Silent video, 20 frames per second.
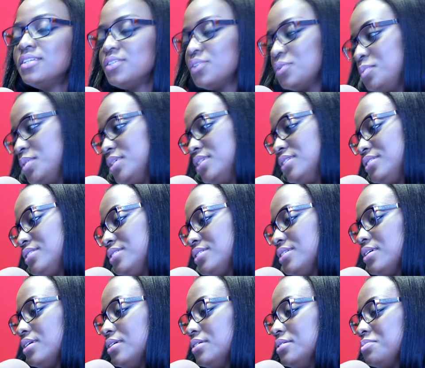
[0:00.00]
little bit. Mm
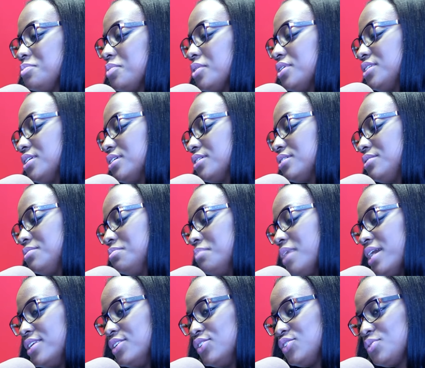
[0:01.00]
-hmm. uh, mm-hmm. project
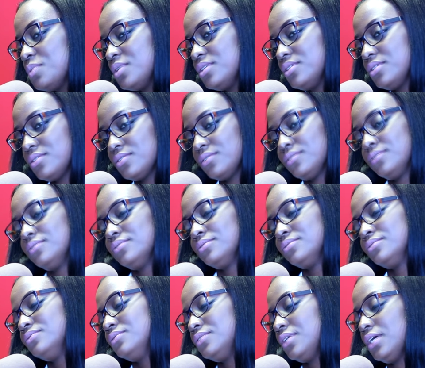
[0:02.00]
management. Mm
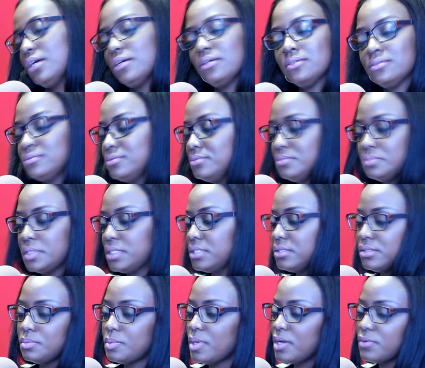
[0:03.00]
-hmm. Yeah.
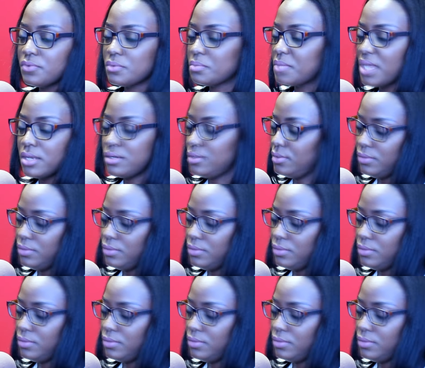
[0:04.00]
But apart from that,